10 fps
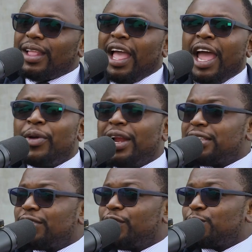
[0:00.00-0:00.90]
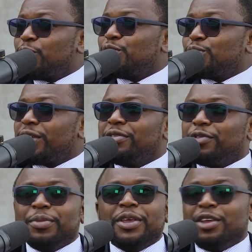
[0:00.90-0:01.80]
I realized that Facebook is working
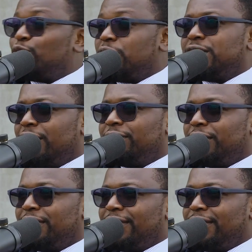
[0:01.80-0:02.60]
for me in 2011.